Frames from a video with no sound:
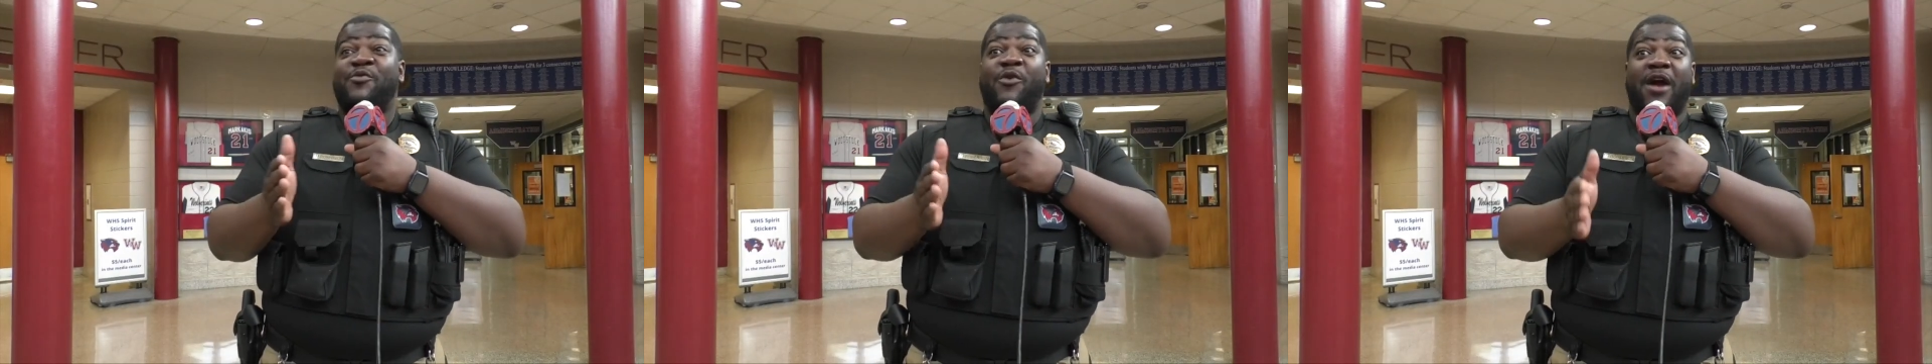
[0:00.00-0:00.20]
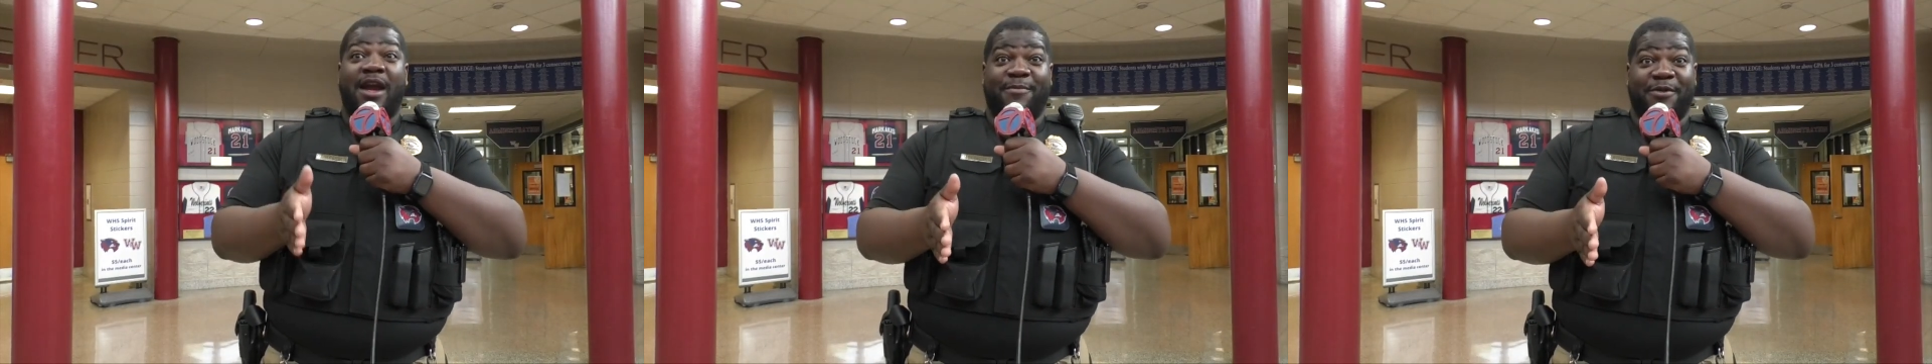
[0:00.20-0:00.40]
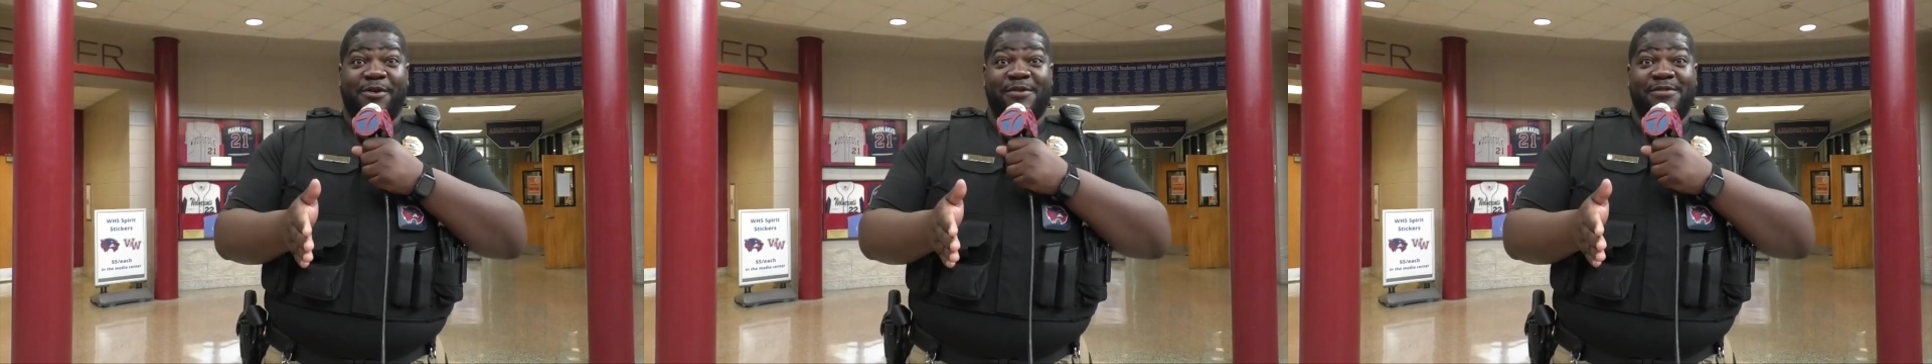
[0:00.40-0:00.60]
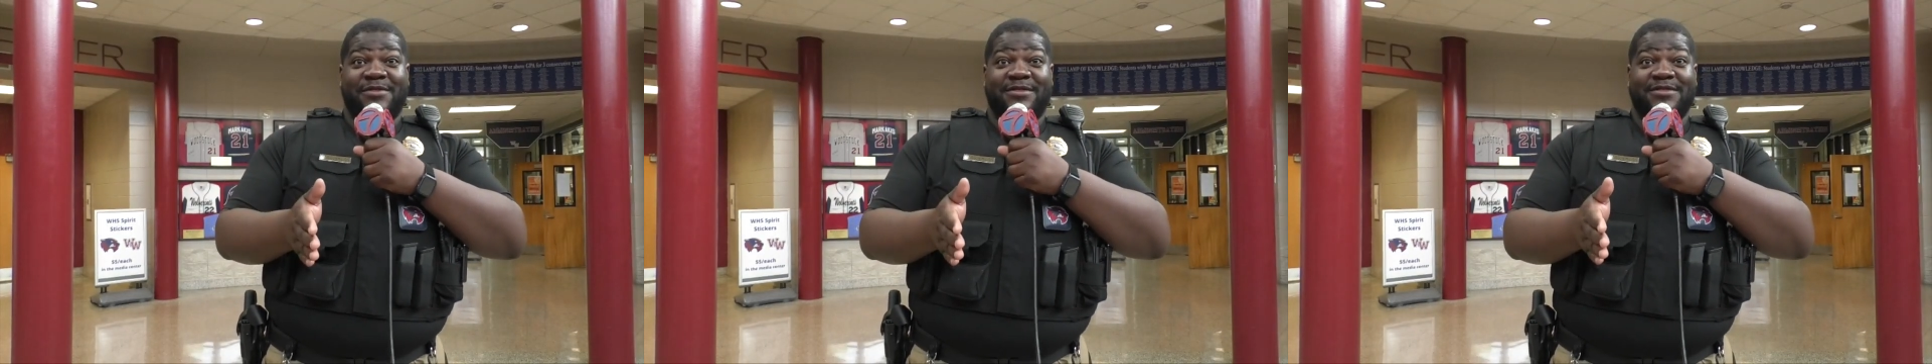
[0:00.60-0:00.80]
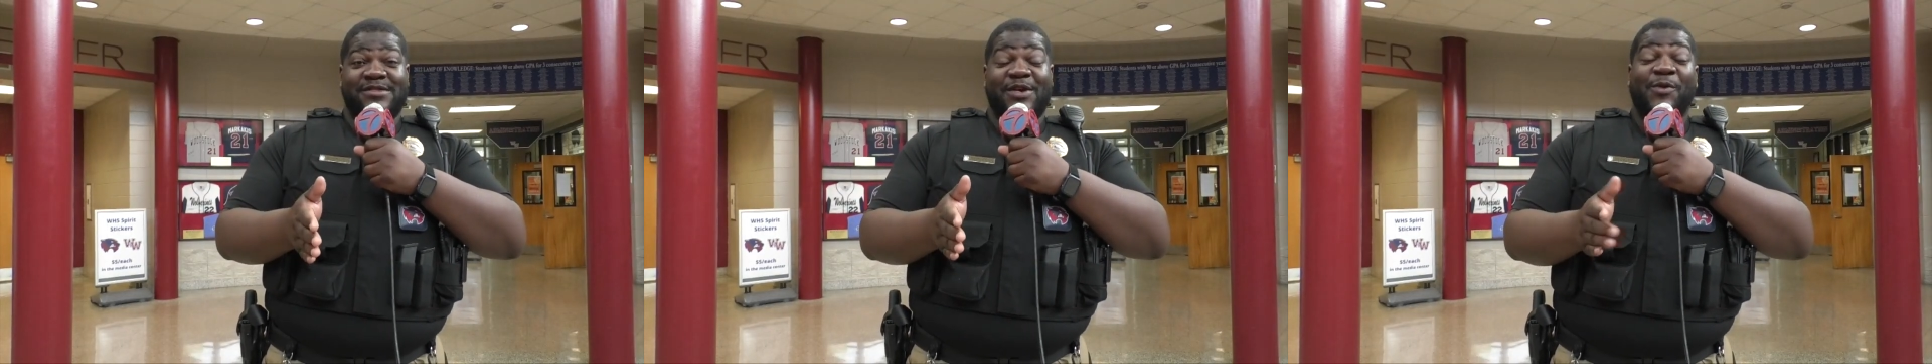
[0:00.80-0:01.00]
Reimer
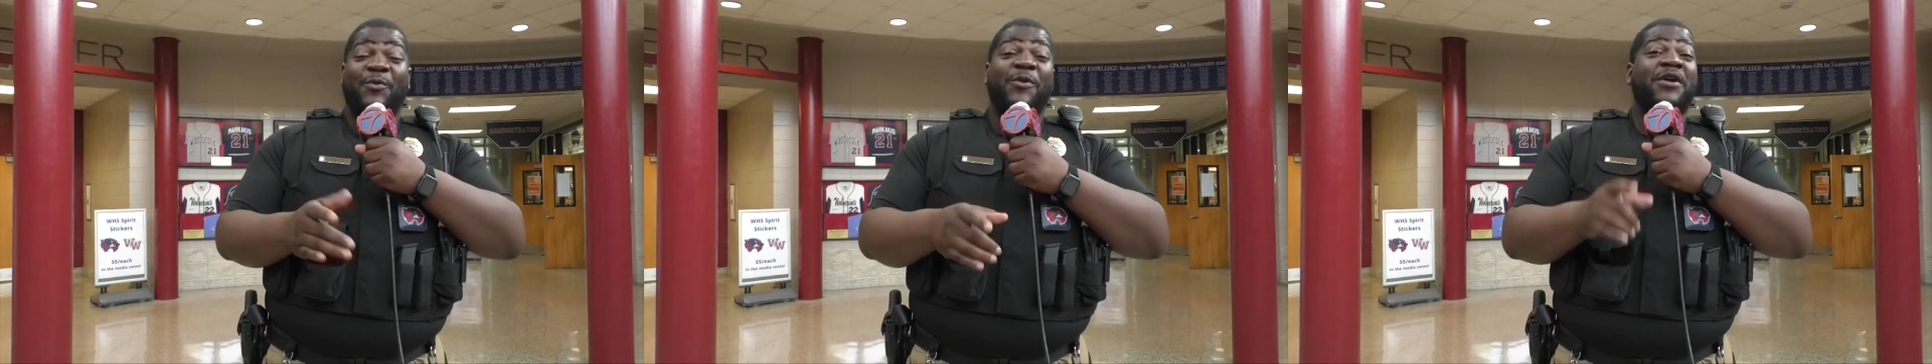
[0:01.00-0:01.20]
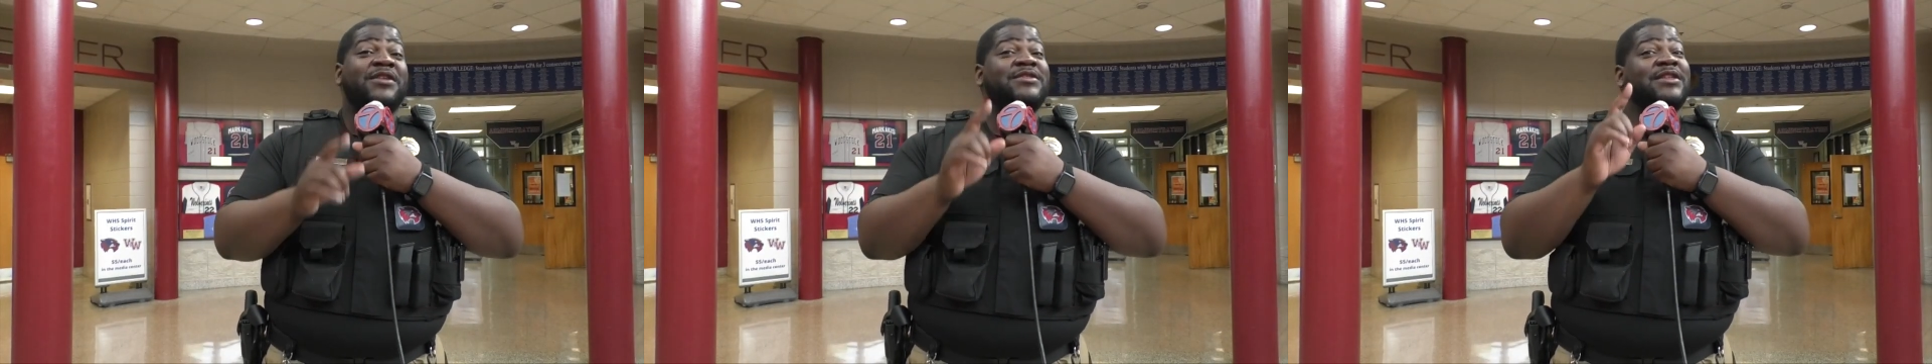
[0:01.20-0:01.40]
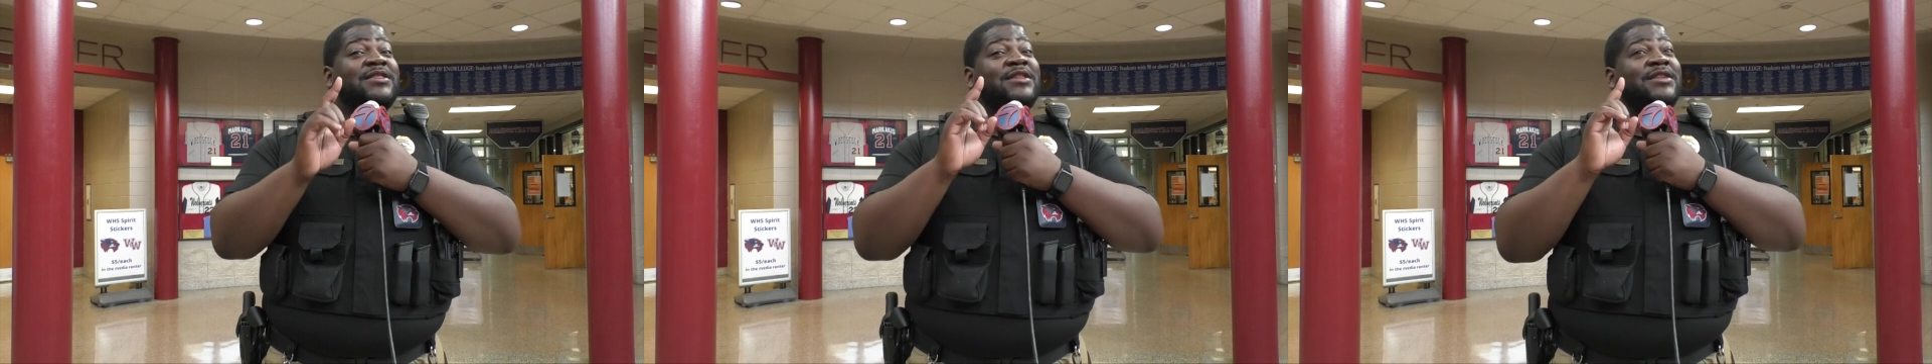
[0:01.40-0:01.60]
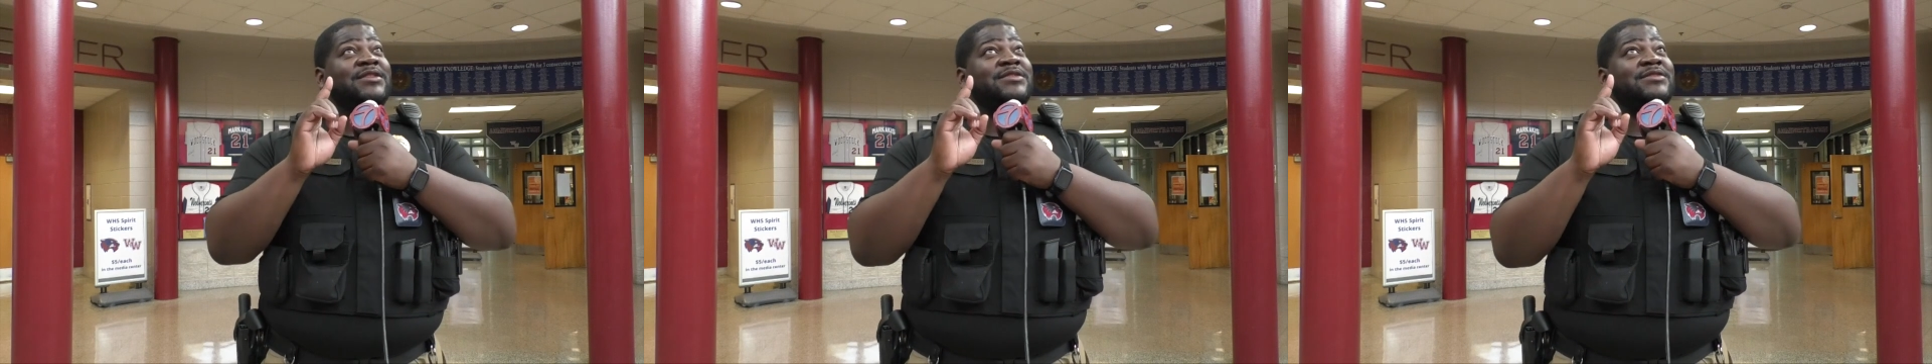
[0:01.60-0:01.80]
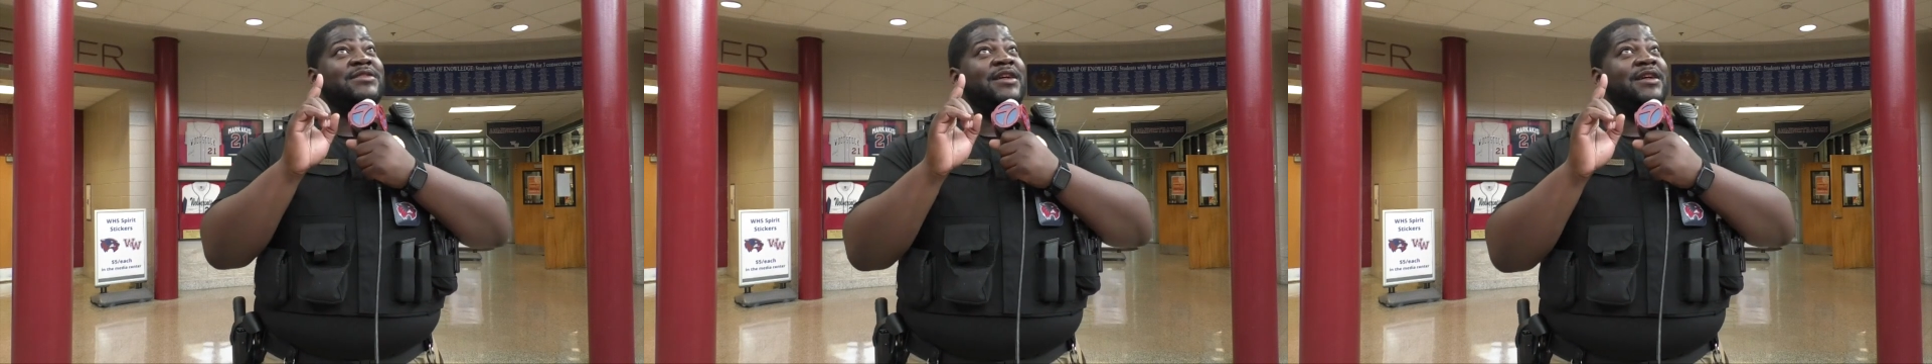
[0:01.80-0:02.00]
who works at
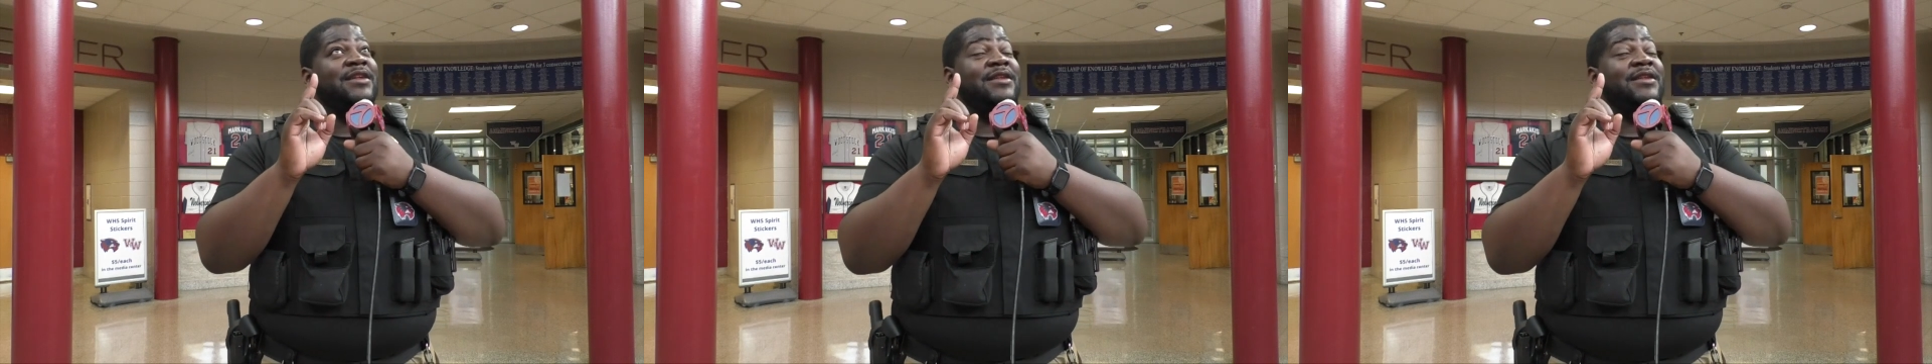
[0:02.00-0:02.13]
this